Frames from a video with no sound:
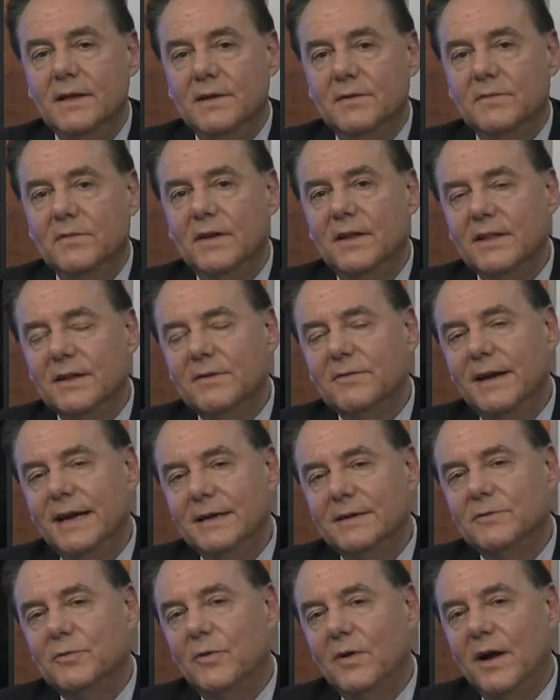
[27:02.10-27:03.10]
One of the
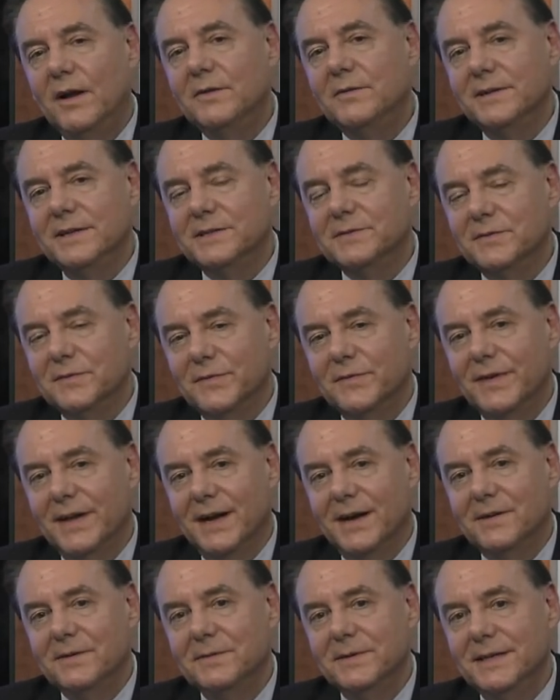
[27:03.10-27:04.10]
great quandaries for
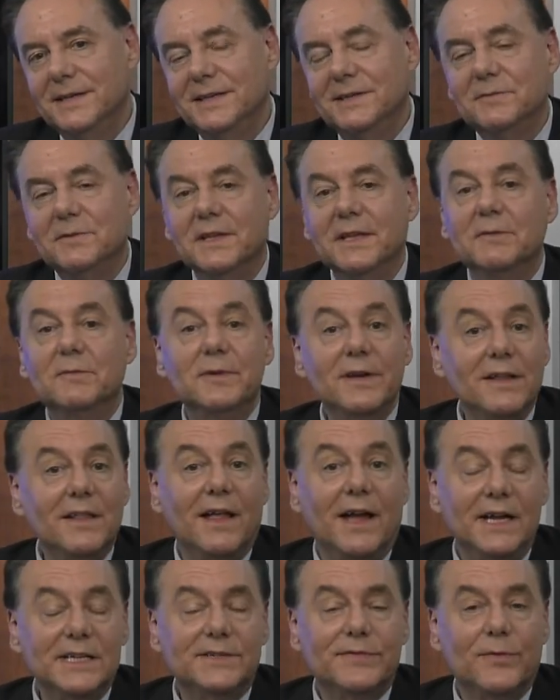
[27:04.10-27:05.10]
FAIR, we didn't really
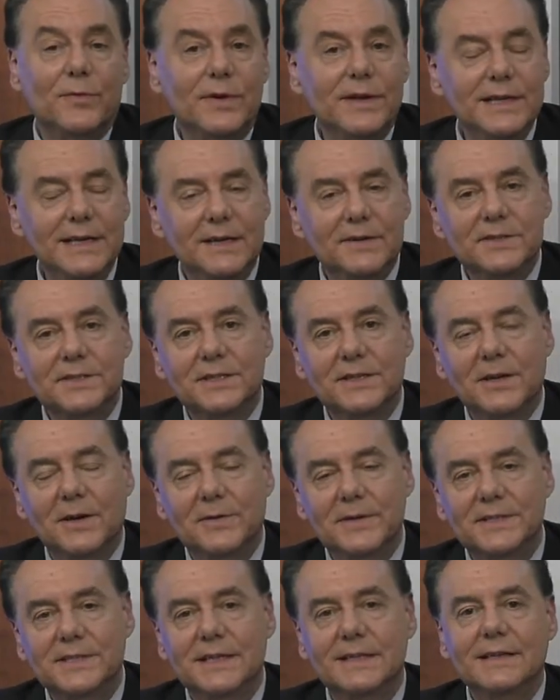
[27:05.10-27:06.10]
realize 40 years
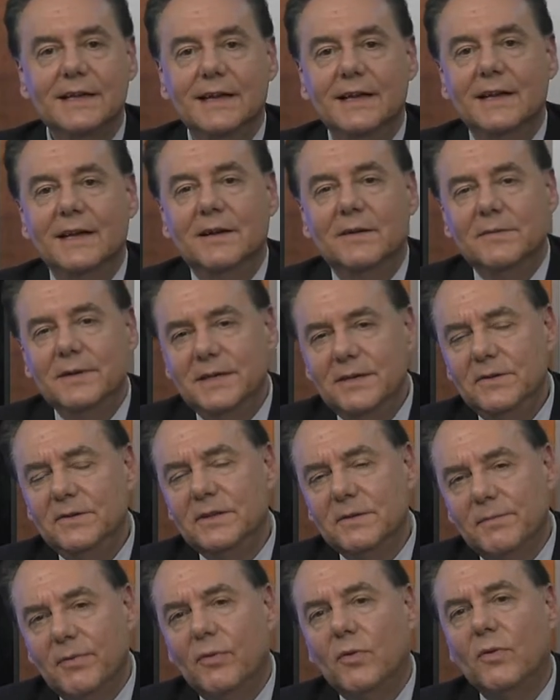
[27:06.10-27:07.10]
ago, is that we knew
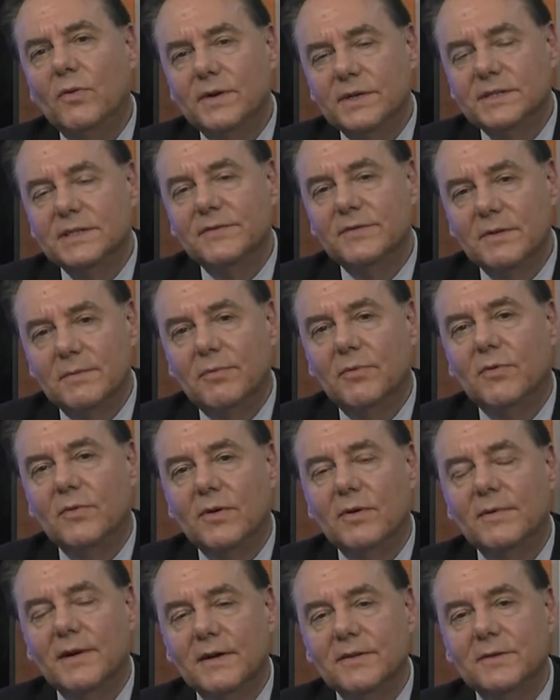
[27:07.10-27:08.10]
the poorest of the
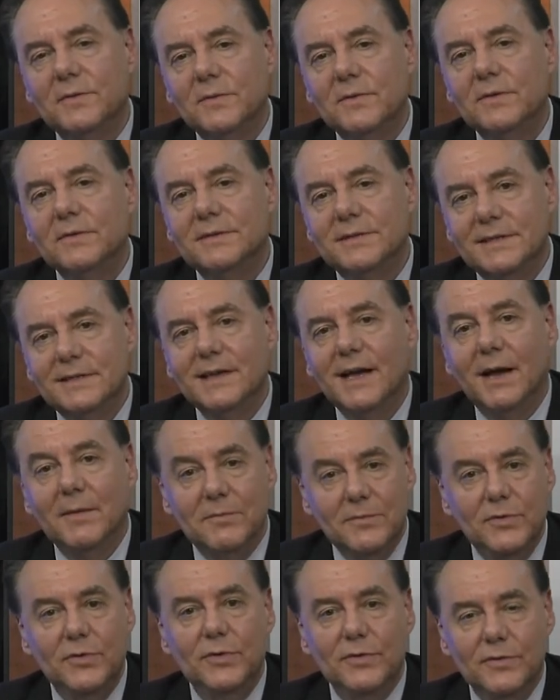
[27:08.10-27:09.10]
poor around the world did
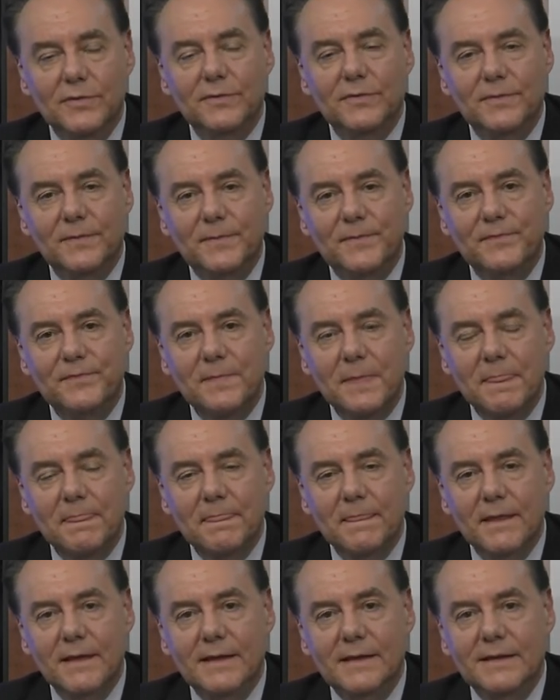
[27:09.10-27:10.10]
not move.
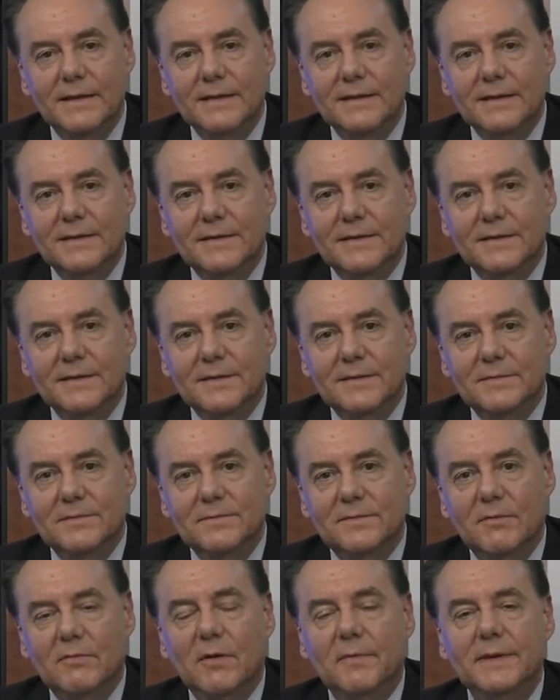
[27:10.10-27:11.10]

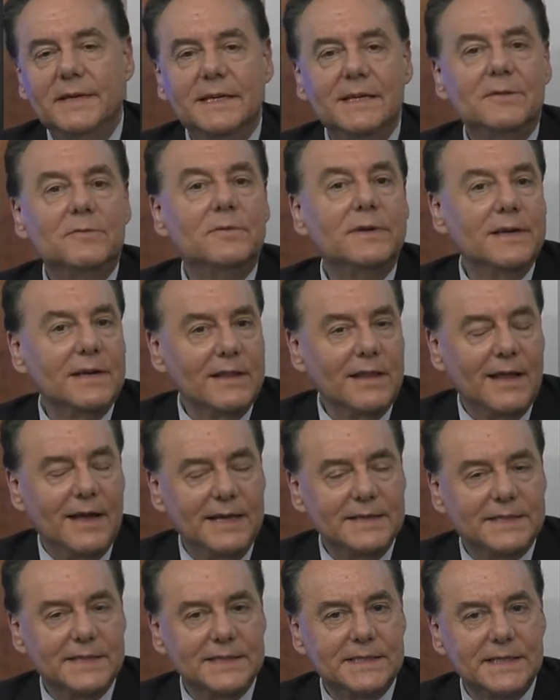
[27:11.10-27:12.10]
But what we didn't
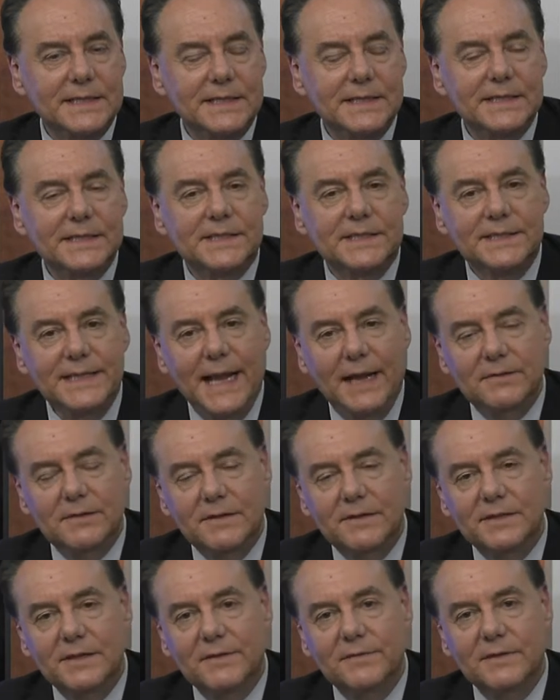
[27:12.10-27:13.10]
realize is that as
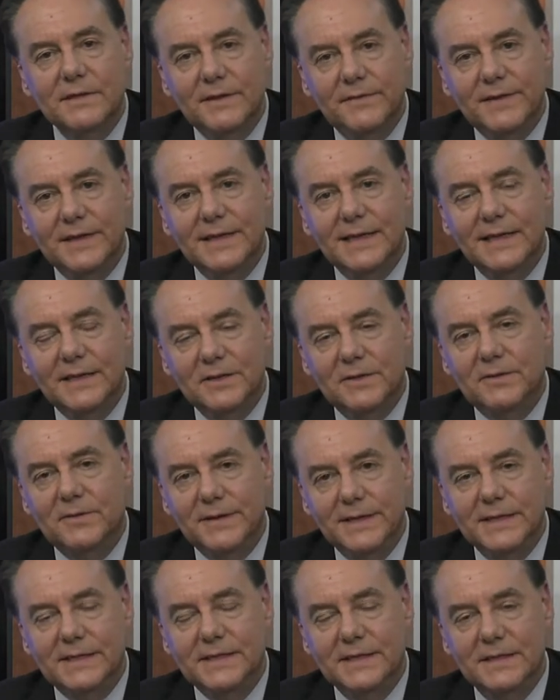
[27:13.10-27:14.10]
standards of living
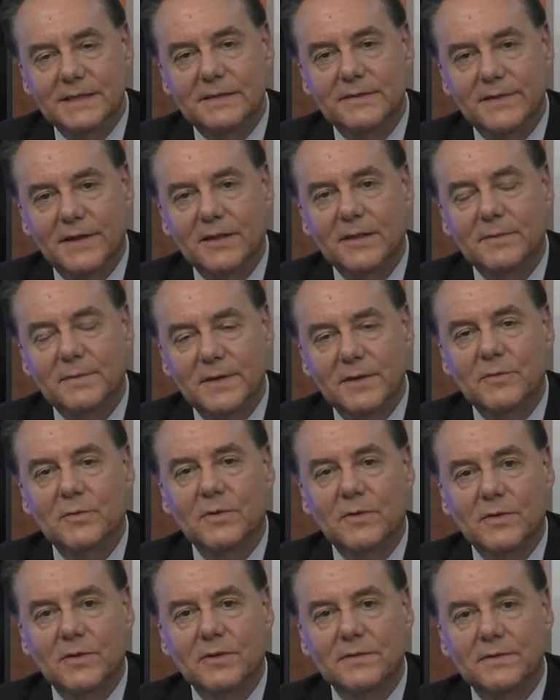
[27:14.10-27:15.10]
increase in the developing
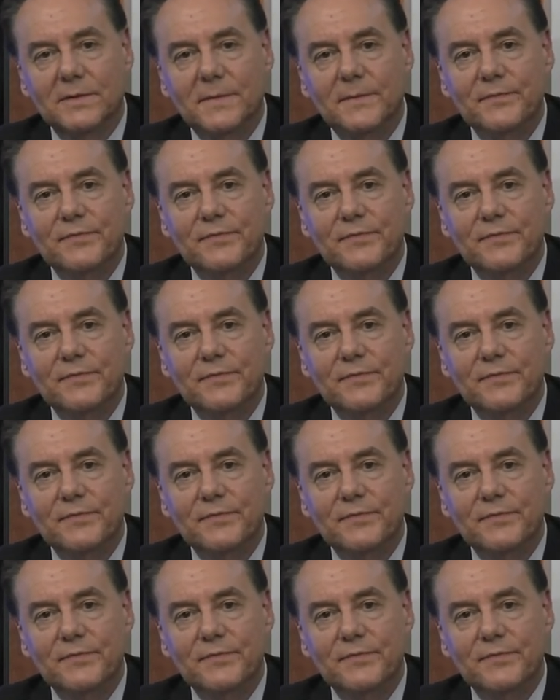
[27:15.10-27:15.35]
world,